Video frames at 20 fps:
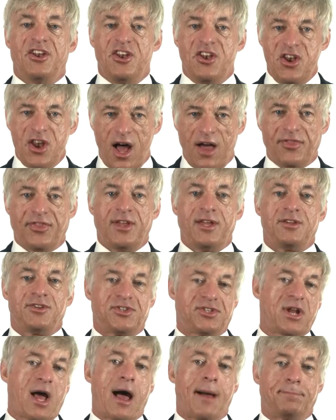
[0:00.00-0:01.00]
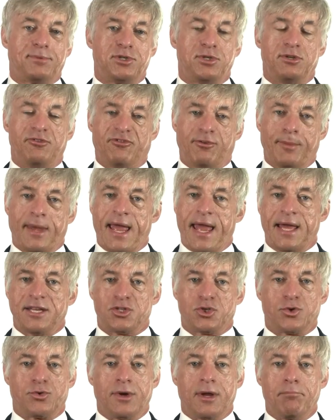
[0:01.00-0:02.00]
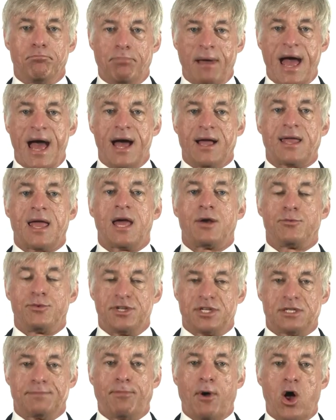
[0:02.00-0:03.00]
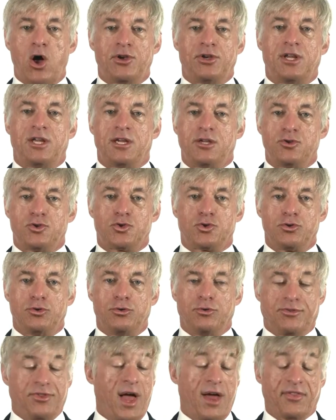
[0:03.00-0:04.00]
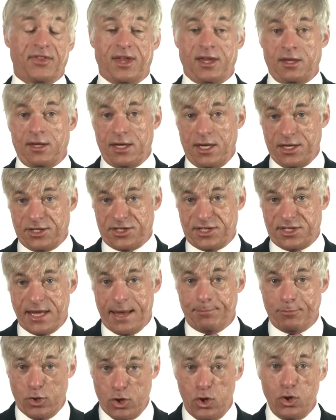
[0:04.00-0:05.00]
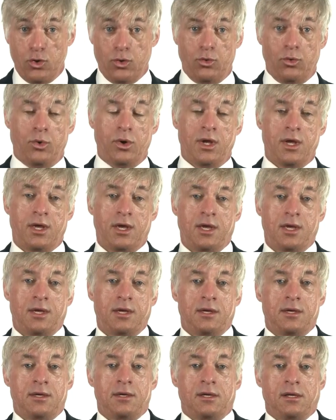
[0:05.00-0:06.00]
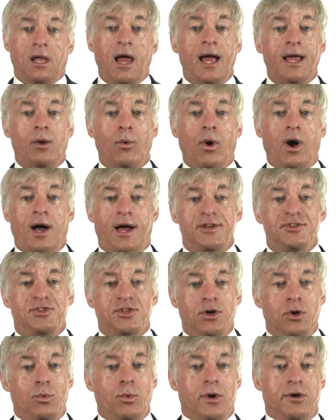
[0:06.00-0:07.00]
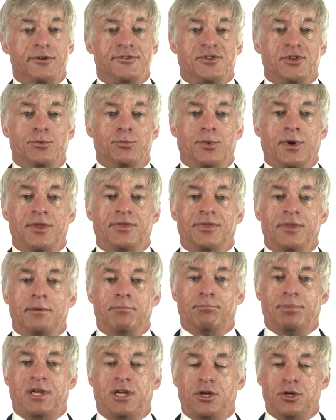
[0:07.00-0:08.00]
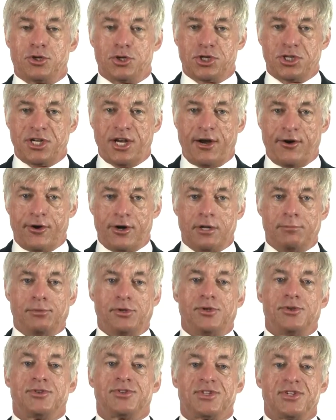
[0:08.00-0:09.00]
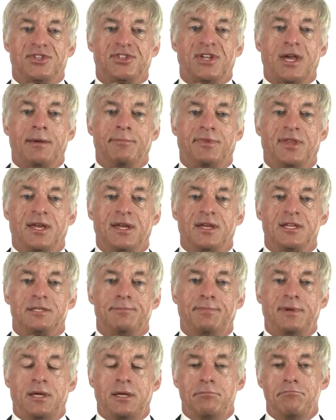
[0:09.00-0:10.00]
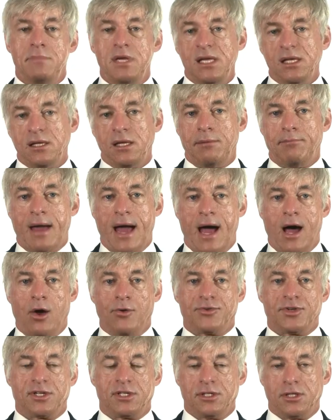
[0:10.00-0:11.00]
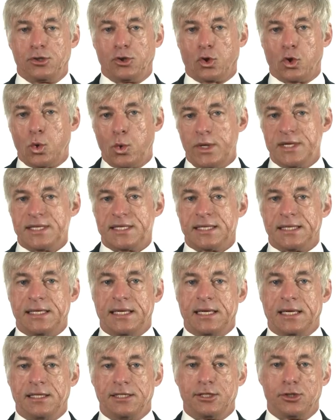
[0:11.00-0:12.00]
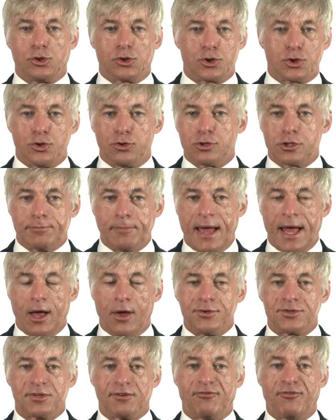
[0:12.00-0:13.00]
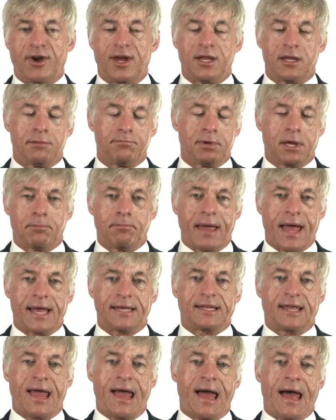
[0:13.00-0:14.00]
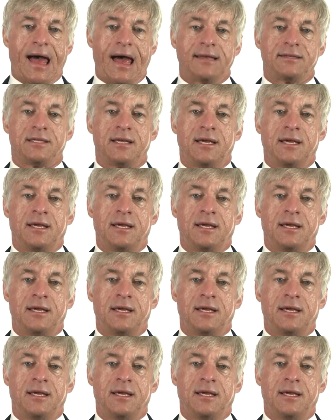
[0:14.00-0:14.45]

nothing stops you from answering back and responding in truth, nothing except you. Likewise, nowhere is it written that being charitable is the same thing as being mealy mouthed and a little quisling, a little church mouse afraid of the big bad cat.